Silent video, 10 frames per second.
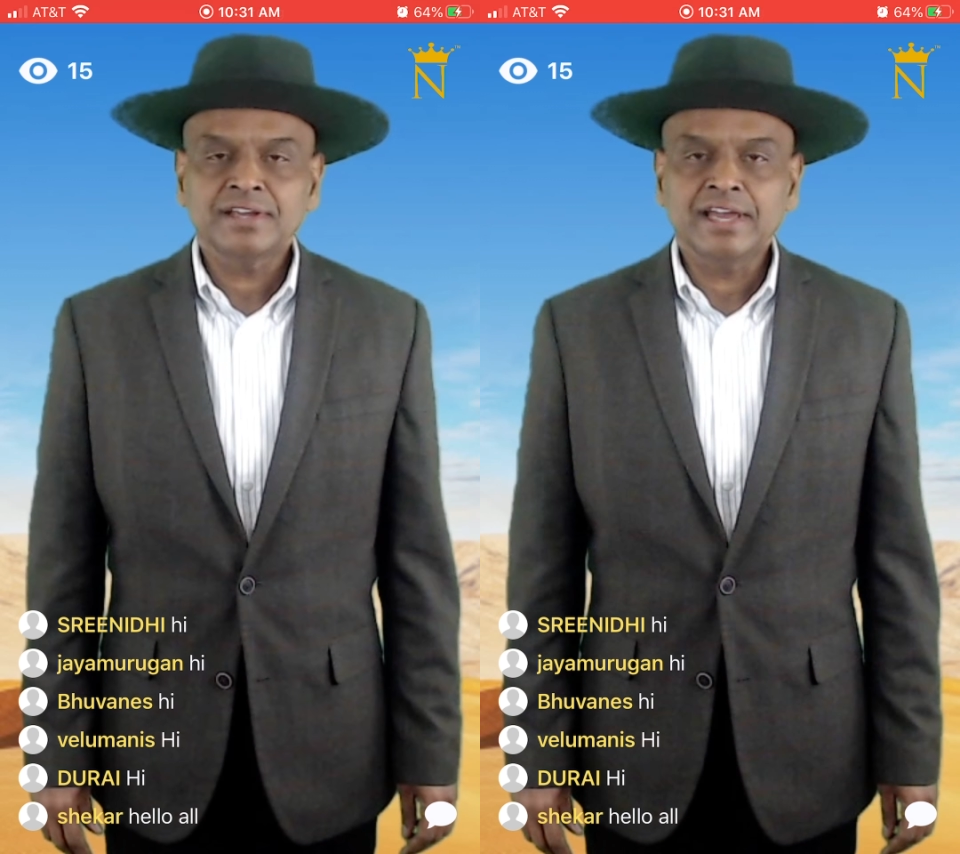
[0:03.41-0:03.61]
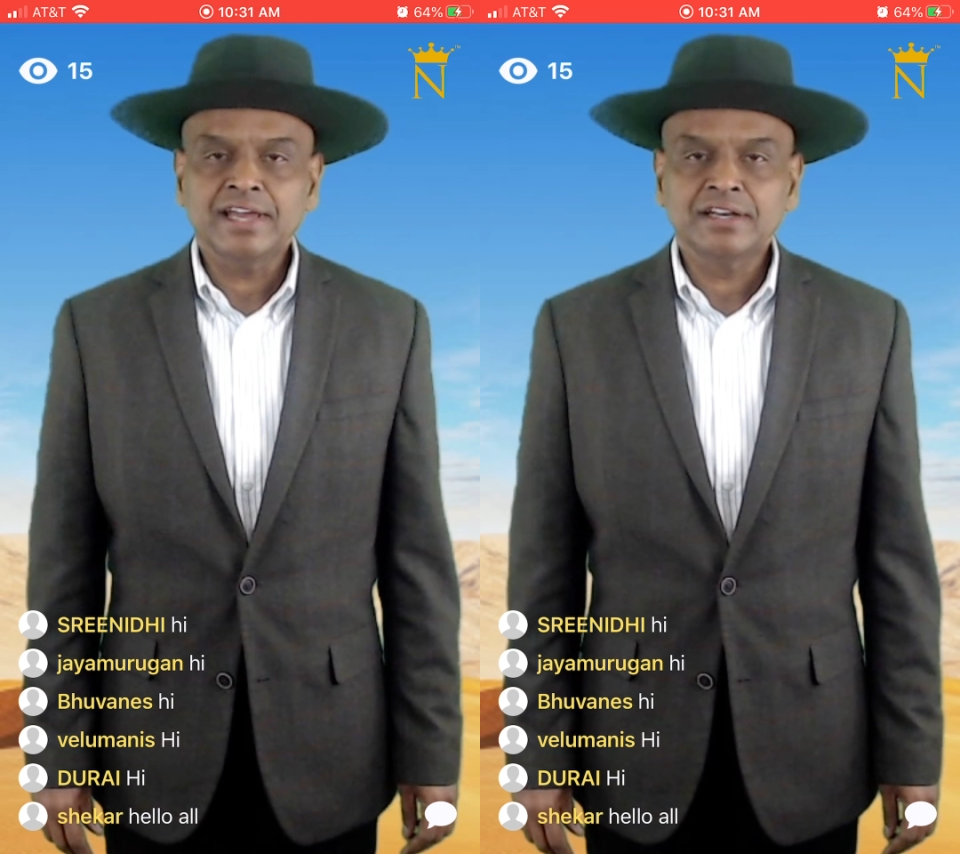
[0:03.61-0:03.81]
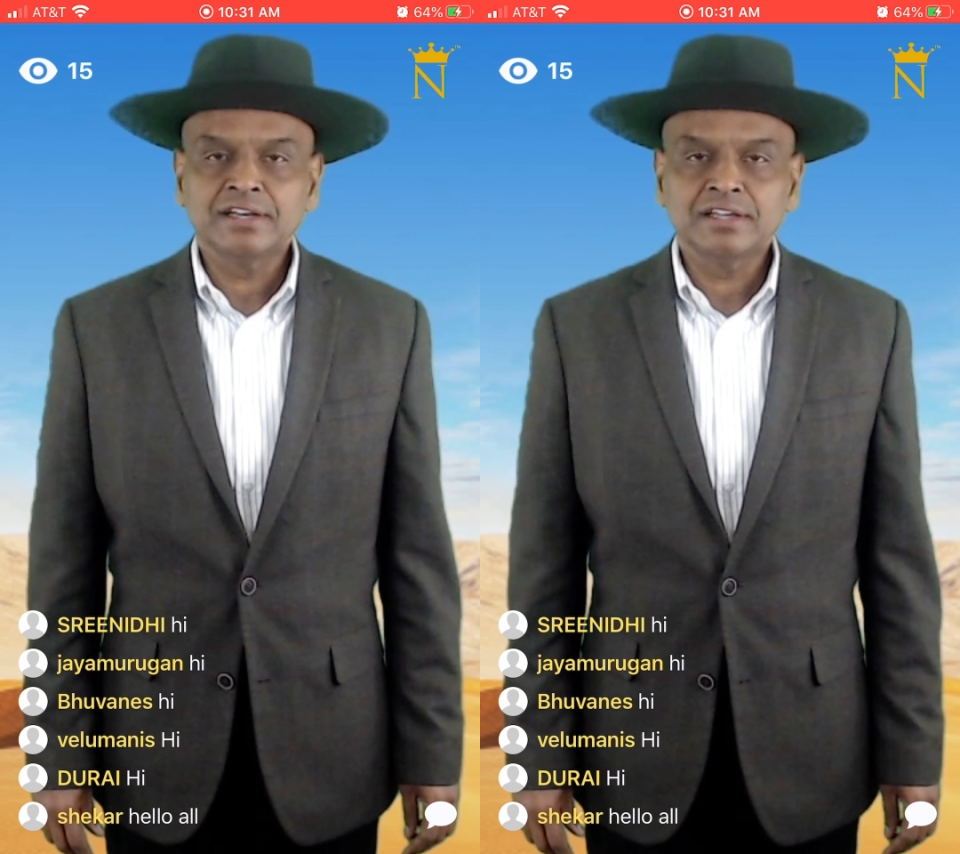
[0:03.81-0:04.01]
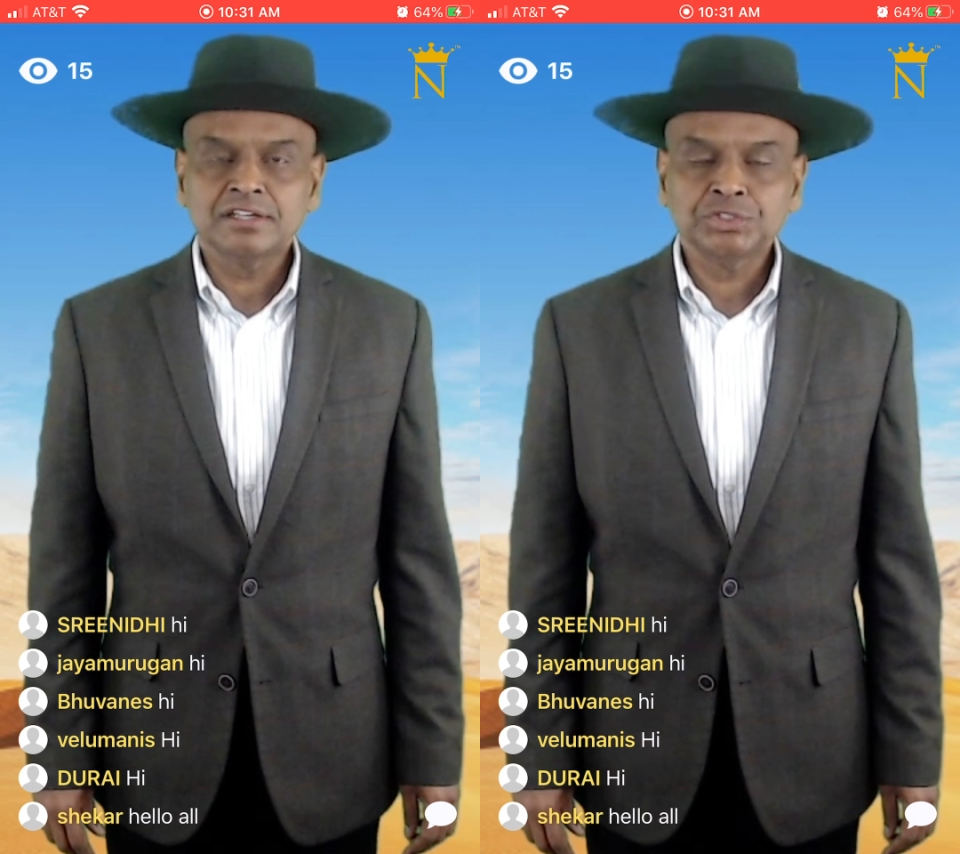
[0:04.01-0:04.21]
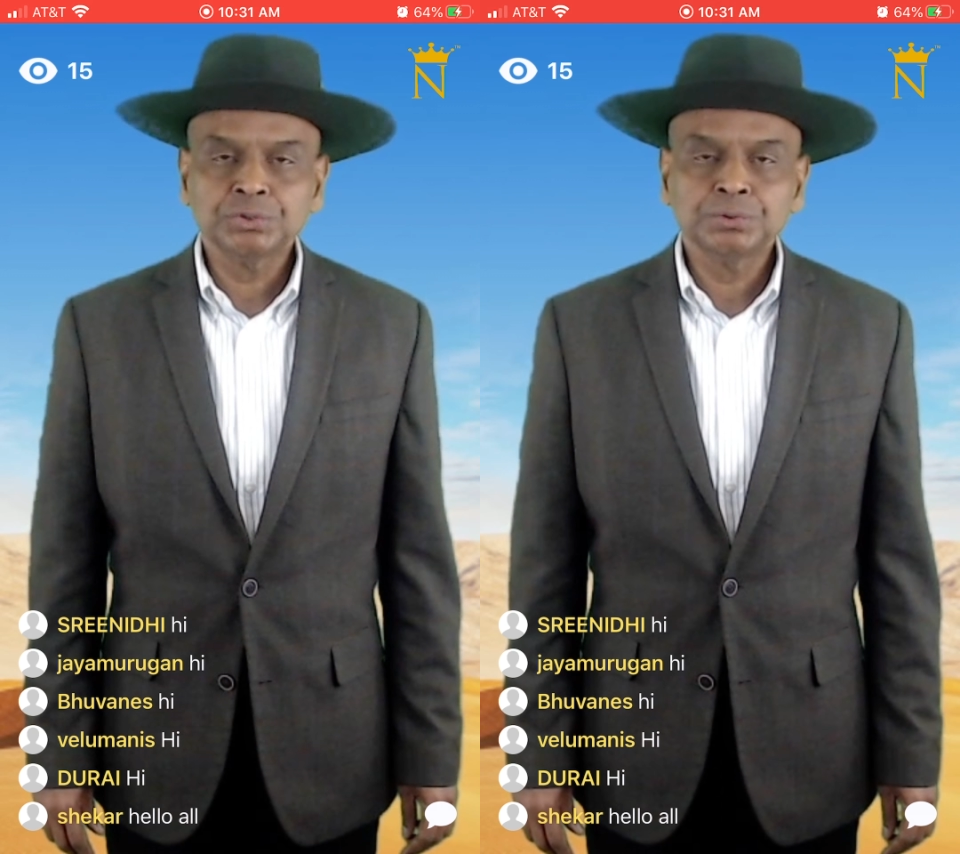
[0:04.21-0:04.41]
and
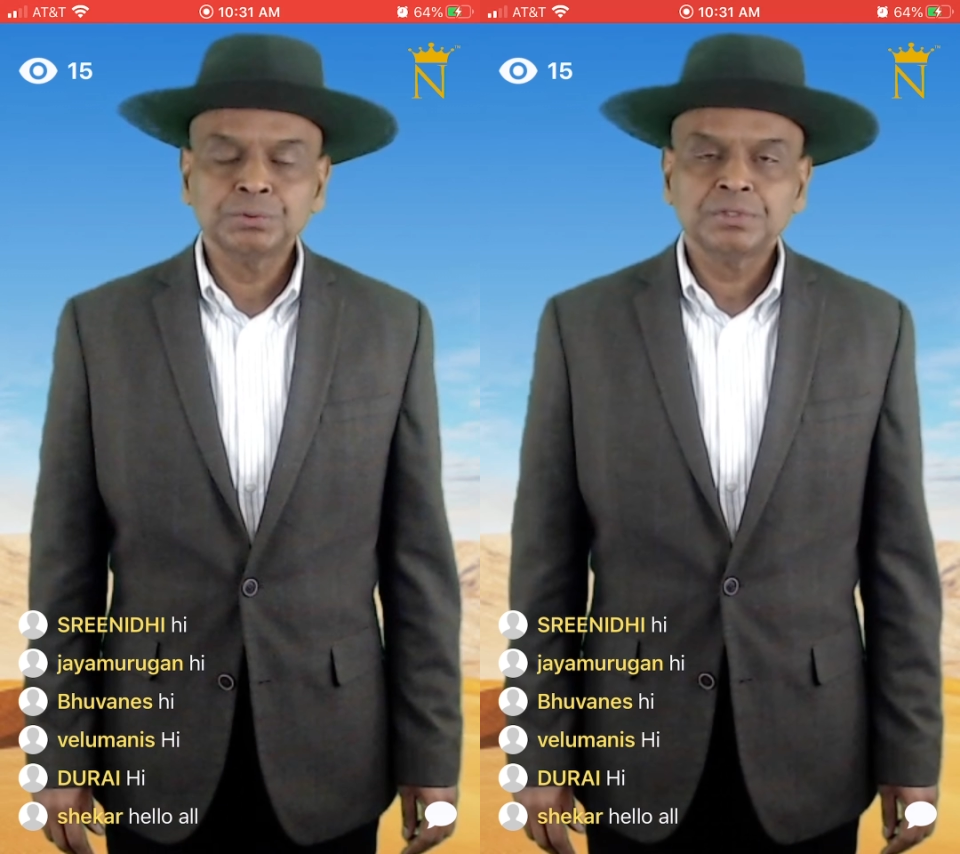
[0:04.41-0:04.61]
two